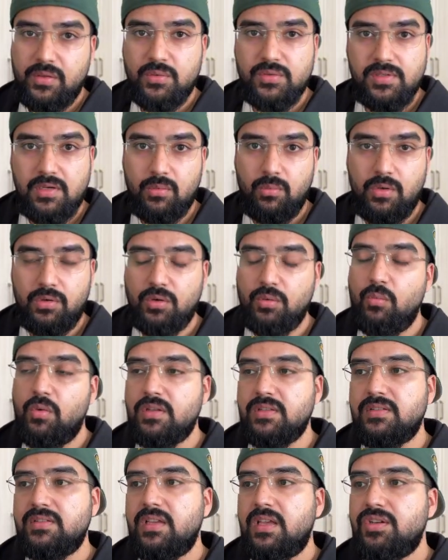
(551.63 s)
and those are one on
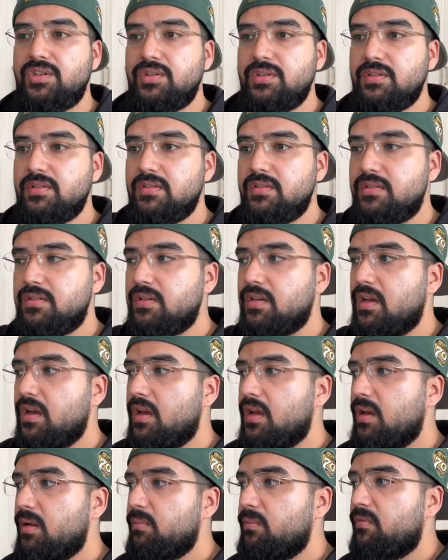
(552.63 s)
one sessions
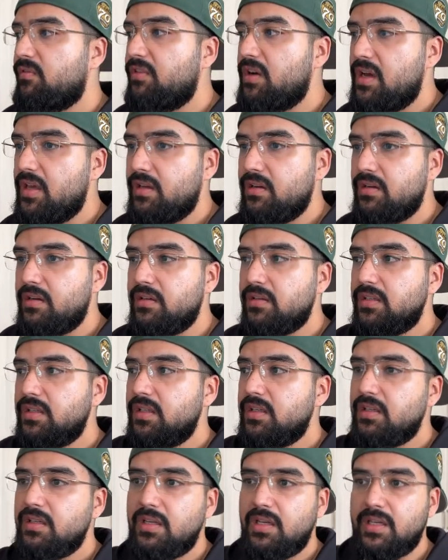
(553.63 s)
um, via
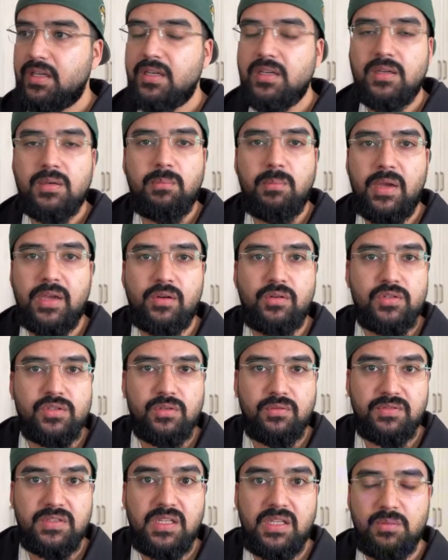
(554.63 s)
like a
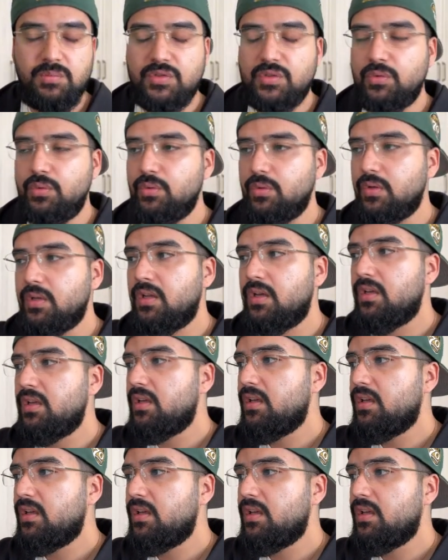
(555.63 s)
Microsoft Teams call.